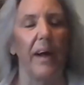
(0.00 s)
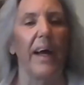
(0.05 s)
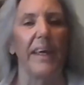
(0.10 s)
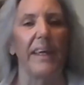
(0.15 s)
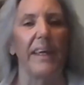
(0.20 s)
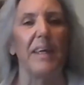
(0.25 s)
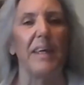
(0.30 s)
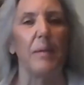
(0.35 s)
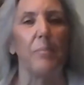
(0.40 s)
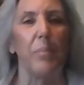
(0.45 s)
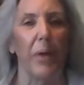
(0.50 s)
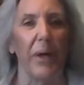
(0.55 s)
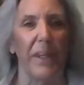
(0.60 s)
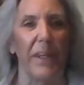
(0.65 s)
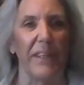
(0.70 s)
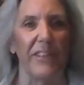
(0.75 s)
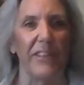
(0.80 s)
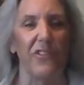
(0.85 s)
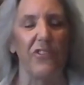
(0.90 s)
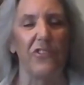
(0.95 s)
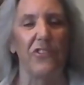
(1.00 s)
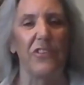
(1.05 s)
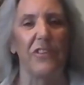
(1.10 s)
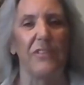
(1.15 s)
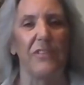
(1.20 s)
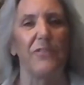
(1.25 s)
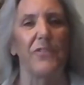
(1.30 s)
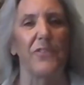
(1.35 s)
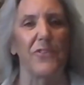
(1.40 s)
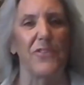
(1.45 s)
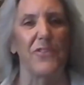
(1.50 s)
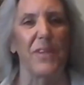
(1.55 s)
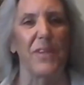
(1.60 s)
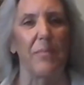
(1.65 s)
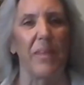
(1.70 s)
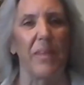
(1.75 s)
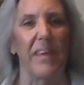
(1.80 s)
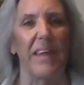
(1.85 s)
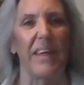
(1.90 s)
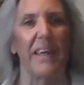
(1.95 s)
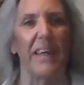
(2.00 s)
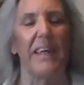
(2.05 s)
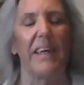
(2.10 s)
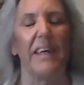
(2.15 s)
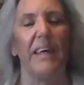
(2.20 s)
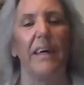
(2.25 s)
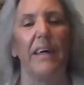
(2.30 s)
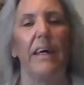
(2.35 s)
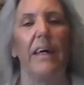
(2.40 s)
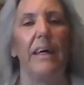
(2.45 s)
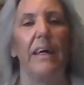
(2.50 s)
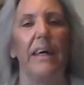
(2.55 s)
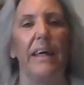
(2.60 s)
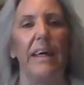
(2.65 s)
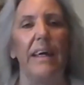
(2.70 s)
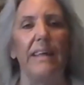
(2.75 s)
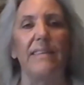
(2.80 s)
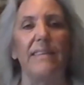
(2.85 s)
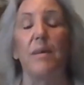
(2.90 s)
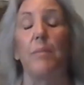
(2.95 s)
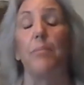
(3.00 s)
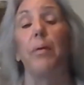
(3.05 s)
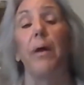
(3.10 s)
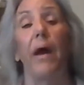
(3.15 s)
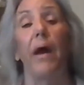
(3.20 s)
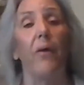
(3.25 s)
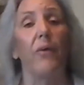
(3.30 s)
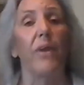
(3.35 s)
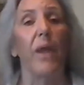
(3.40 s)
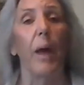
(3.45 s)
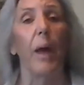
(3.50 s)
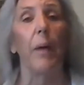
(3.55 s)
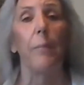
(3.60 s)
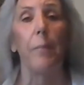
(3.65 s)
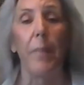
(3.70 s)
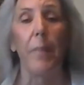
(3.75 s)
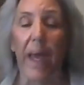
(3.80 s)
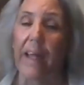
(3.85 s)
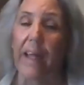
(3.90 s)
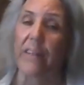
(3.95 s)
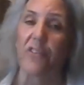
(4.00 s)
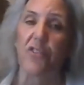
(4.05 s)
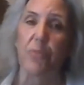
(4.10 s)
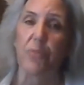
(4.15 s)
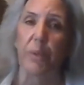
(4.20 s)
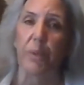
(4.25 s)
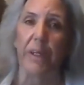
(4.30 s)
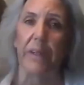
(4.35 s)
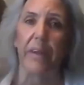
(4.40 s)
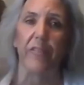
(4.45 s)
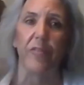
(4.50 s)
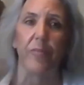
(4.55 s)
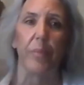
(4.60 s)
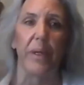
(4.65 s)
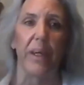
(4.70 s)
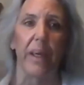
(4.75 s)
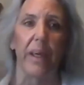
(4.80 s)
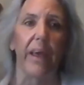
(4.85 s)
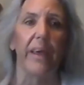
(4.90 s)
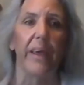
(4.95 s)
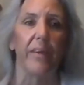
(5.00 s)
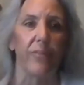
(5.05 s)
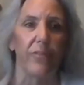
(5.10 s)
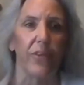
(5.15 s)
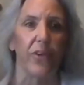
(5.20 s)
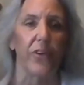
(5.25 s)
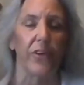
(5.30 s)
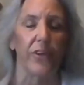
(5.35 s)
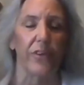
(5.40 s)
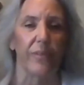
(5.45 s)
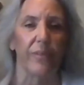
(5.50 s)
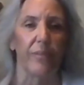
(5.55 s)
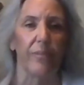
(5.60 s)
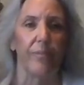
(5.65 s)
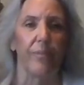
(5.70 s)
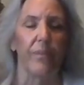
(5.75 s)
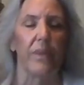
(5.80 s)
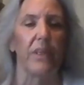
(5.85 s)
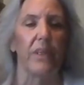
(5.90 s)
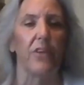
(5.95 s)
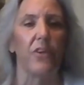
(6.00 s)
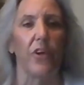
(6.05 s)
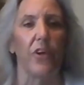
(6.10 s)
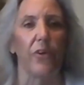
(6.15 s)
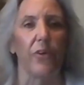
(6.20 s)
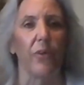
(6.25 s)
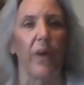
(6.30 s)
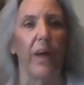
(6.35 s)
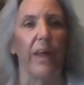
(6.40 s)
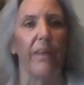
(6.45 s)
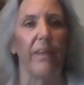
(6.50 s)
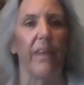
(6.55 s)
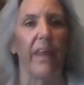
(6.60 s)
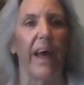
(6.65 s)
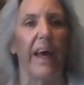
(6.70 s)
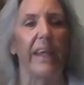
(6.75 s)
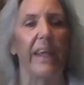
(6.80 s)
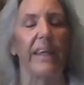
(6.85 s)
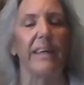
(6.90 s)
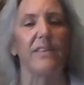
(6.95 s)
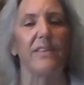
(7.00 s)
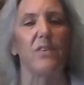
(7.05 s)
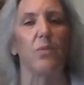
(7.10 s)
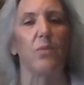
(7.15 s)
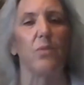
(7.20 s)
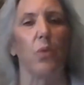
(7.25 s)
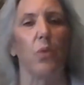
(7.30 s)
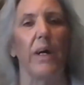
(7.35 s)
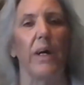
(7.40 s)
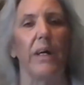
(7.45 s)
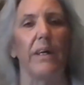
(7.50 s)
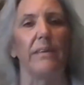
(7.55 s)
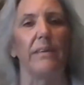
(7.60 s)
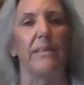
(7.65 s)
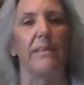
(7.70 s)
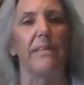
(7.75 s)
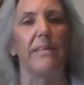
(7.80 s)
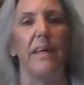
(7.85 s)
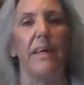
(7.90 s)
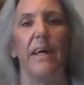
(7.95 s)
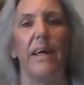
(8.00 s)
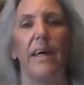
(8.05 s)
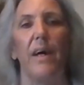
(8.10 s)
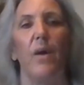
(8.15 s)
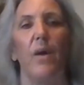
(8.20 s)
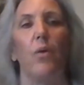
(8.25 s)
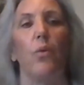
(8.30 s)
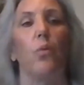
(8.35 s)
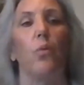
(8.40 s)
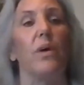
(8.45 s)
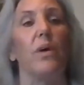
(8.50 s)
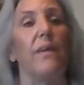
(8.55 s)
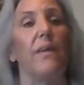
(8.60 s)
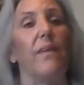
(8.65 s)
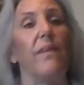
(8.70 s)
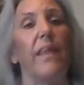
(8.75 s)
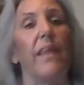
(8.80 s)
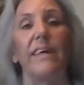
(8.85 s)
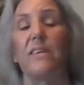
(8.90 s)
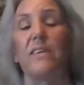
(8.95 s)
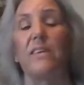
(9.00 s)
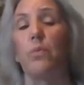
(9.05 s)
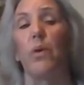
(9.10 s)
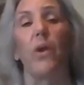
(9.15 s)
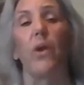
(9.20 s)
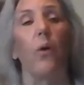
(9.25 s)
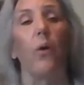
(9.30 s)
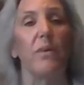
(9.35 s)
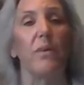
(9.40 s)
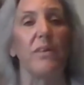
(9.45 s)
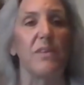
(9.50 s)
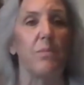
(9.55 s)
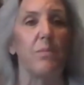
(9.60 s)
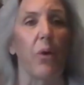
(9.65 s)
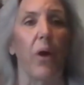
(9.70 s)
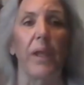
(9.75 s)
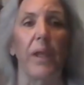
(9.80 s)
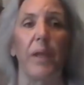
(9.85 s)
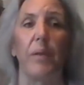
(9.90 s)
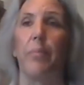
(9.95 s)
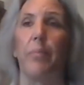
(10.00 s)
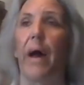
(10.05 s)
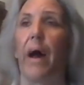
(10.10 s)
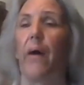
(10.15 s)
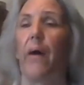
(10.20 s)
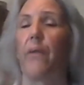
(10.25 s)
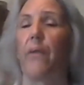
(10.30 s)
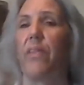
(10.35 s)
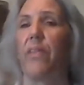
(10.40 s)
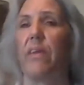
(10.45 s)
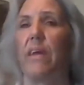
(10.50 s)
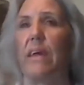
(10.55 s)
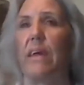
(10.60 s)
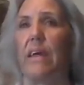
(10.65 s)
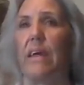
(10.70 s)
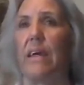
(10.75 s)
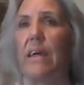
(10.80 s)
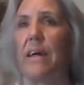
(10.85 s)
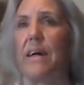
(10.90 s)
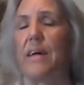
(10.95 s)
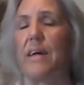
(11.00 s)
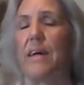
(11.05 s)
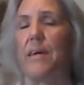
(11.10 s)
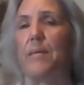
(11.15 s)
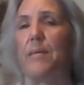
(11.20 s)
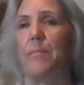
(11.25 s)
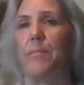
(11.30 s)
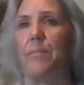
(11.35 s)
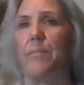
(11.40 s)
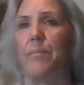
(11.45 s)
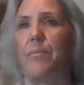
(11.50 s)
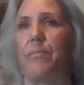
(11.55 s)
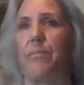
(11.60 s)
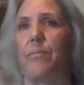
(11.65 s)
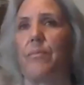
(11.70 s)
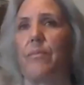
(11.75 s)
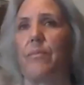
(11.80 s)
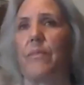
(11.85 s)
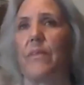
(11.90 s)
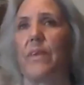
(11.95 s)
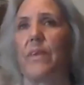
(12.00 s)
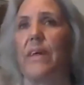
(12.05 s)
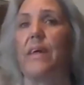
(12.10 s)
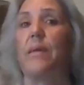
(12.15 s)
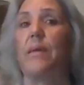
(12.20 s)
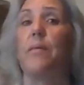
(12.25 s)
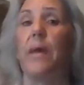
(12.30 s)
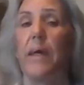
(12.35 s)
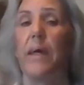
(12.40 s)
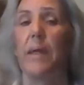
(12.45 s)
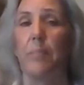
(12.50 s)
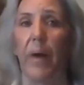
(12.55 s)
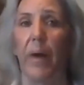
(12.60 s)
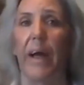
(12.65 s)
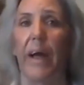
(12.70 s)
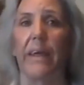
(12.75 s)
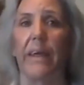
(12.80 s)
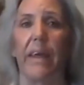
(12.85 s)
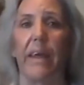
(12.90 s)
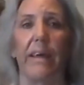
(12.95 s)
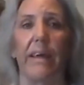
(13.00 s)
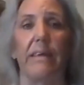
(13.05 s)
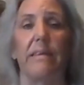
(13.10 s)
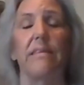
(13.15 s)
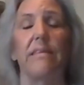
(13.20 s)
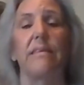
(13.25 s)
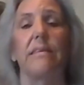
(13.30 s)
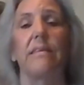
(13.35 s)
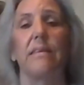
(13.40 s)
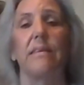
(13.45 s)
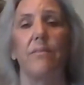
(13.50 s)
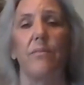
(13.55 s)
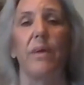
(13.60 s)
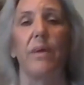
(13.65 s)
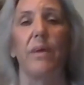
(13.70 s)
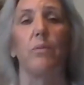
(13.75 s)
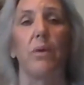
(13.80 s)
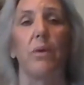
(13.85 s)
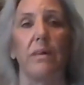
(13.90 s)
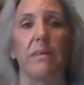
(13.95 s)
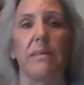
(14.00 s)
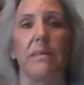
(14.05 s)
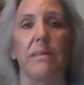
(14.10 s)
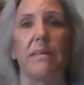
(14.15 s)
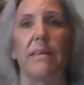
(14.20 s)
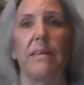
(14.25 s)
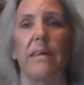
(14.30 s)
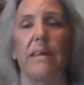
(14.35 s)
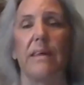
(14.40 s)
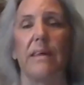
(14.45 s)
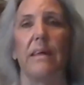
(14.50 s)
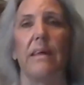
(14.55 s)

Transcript: i.e., punished for something, it's about a management of behavior you know and that is what what that's what always brought about the um in in my case it was